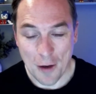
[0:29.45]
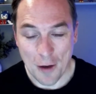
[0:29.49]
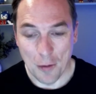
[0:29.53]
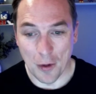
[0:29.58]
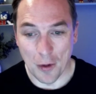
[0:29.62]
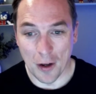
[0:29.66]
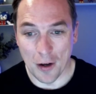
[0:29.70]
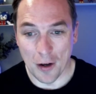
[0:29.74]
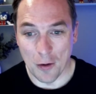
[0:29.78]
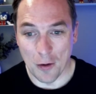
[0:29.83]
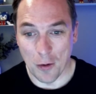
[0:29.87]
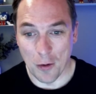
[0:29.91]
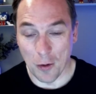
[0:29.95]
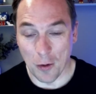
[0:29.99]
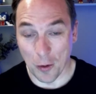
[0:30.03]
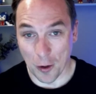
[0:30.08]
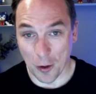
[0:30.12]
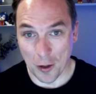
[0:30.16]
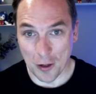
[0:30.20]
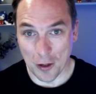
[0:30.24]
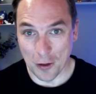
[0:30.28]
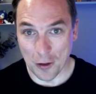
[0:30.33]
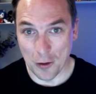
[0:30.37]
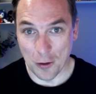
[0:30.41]
But what we're
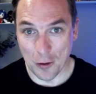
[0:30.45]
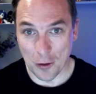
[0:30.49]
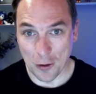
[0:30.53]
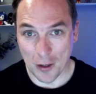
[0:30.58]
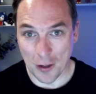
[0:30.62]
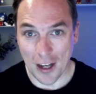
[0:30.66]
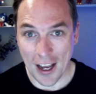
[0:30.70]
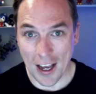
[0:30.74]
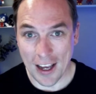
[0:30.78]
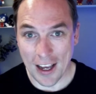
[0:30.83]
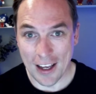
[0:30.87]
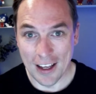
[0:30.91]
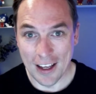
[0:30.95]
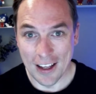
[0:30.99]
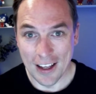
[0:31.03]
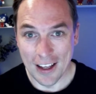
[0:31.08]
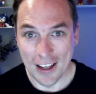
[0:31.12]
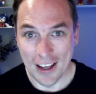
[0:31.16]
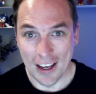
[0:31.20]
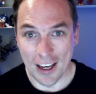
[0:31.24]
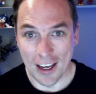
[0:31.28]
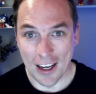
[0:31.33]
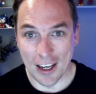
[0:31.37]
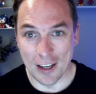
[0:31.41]
going to do today
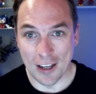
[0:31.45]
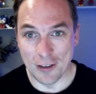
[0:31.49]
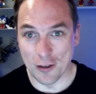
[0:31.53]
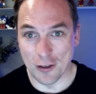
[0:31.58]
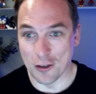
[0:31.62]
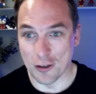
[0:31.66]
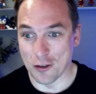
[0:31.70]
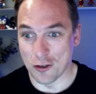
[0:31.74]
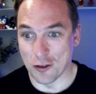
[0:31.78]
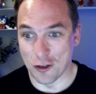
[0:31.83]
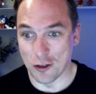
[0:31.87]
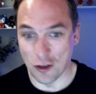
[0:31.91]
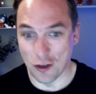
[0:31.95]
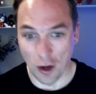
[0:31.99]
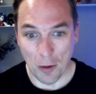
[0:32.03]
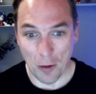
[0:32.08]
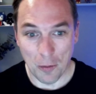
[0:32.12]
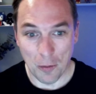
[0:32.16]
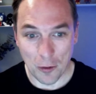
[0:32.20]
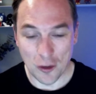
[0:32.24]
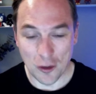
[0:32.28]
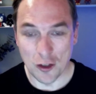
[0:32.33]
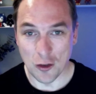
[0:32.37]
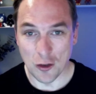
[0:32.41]
is just
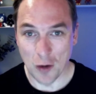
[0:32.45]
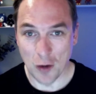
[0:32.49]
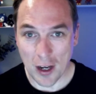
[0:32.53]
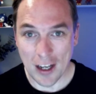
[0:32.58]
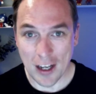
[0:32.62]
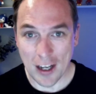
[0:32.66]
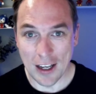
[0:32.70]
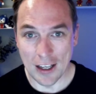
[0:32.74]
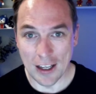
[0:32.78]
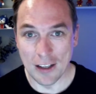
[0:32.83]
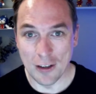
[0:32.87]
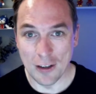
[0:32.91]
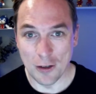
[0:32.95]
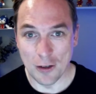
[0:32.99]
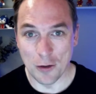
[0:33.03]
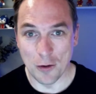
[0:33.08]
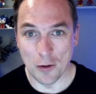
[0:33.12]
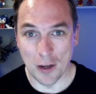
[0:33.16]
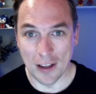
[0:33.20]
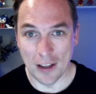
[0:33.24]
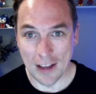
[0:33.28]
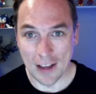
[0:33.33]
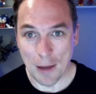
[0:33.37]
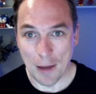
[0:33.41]
jump straight
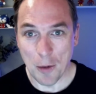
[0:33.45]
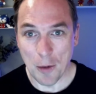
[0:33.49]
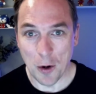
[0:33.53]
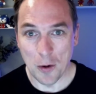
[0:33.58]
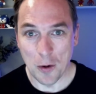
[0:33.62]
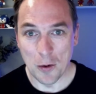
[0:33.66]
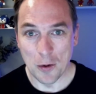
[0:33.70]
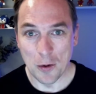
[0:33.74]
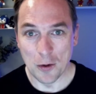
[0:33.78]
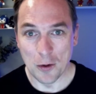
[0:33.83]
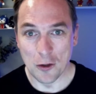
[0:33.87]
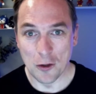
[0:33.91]
into a demo